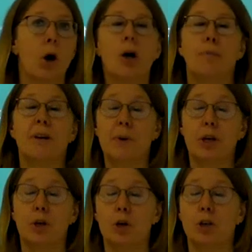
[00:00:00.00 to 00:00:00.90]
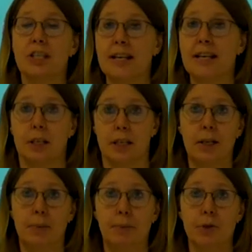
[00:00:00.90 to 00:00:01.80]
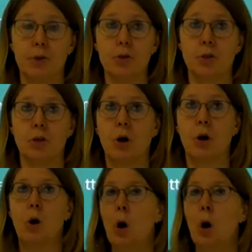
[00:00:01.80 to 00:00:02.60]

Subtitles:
or with the content in the puzzles,